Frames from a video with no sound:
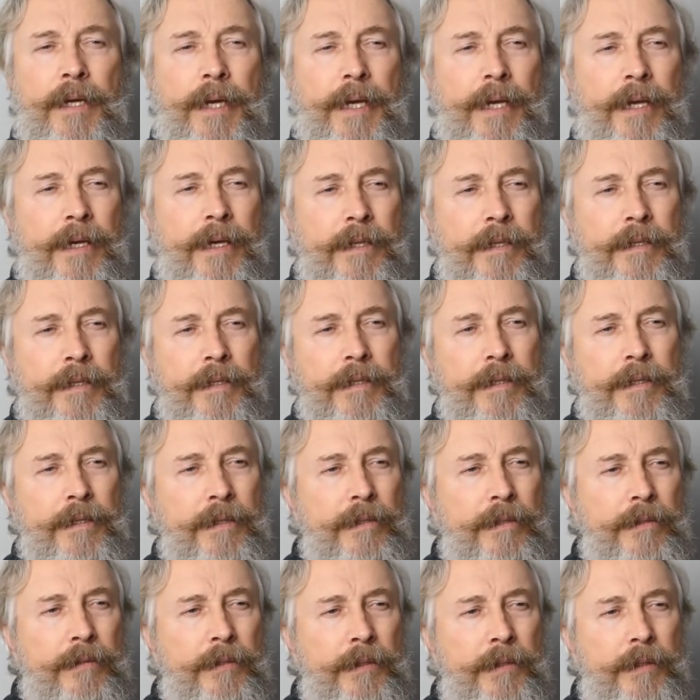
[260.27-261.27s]
And
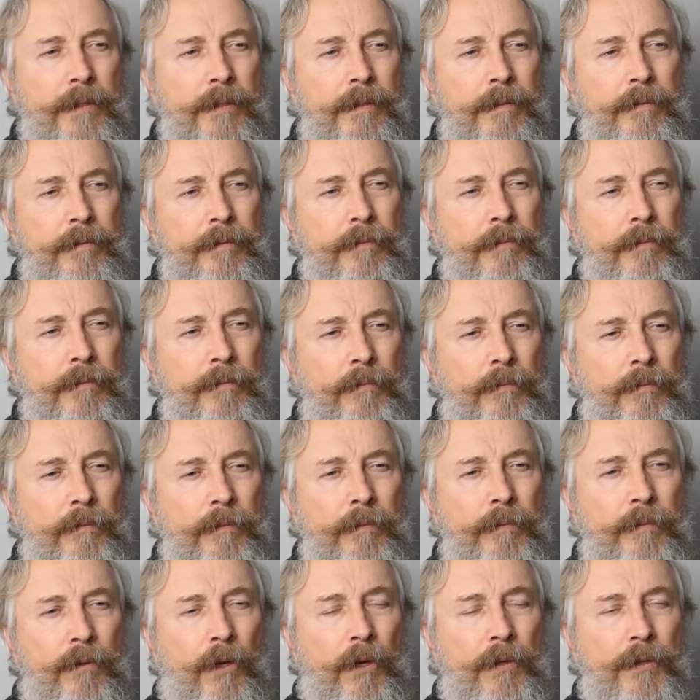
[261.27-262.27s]

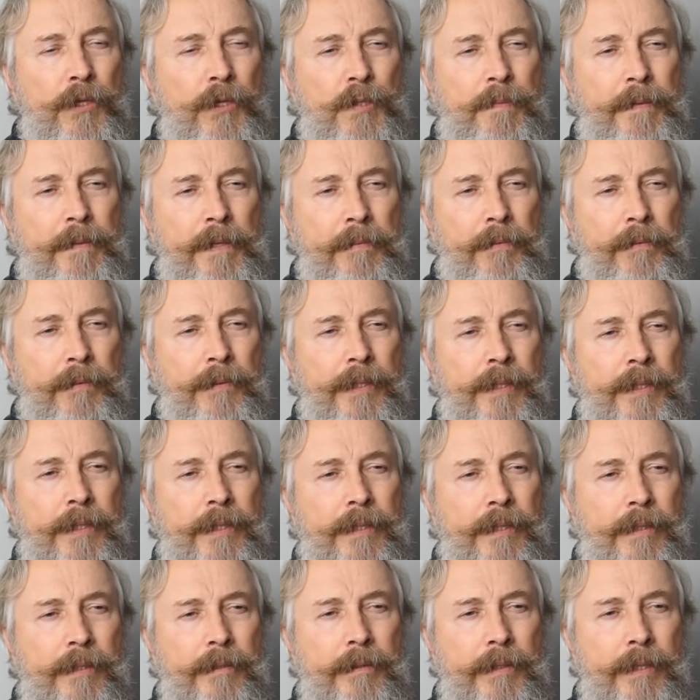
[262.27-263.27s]
all these people that
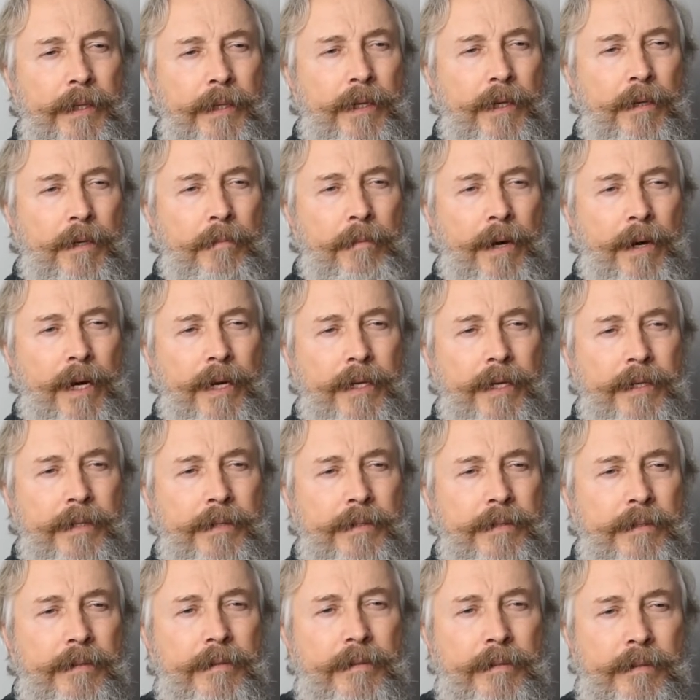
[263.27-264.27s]
are in our
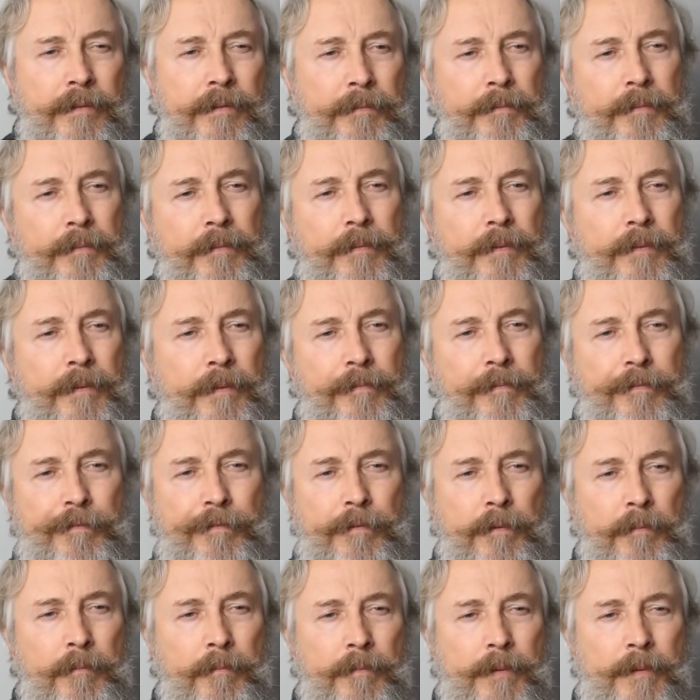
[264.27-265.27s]
mind
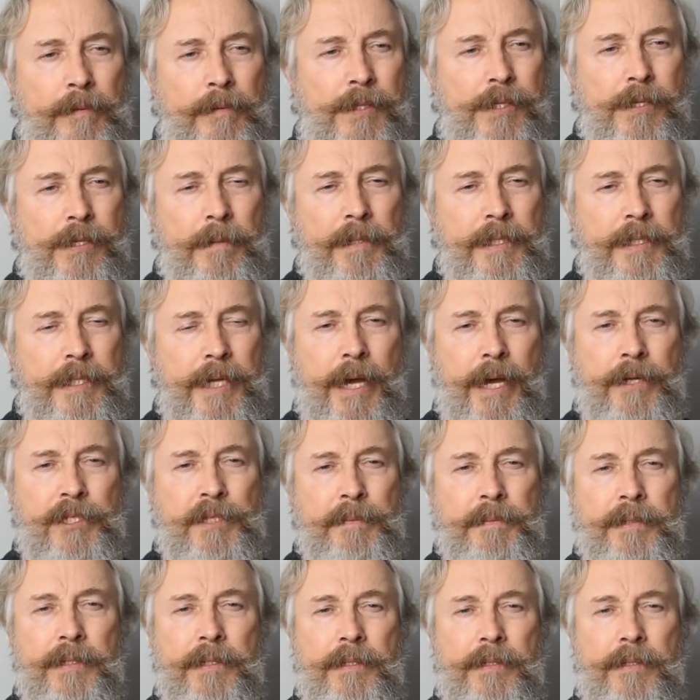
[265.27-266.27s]
from some
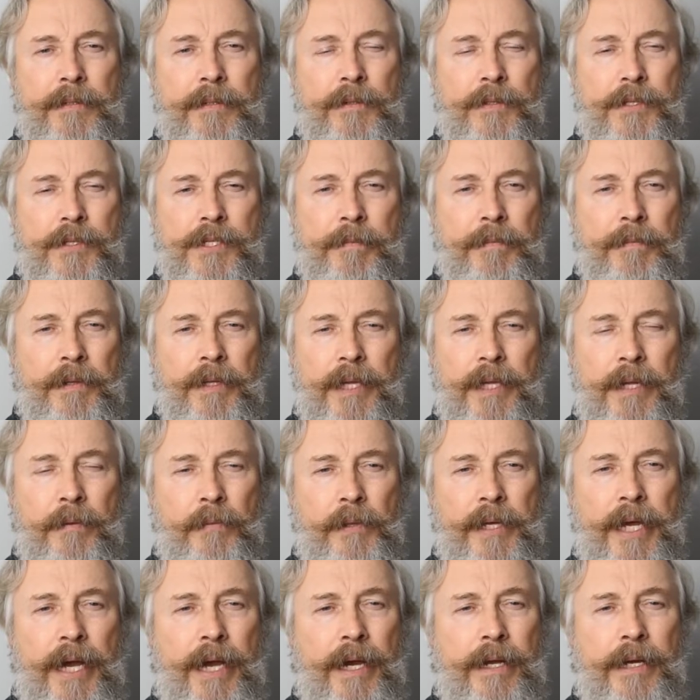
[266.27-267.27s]
attachment or something that
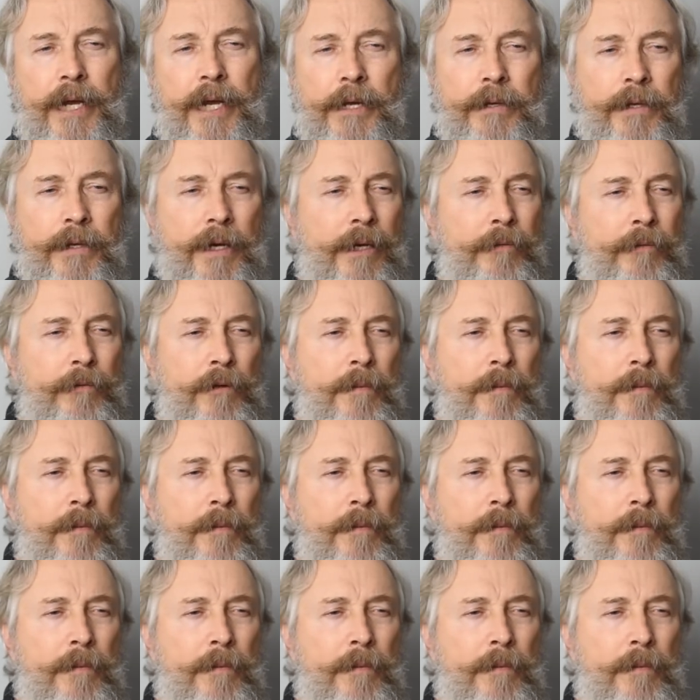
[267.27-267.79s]
we had. I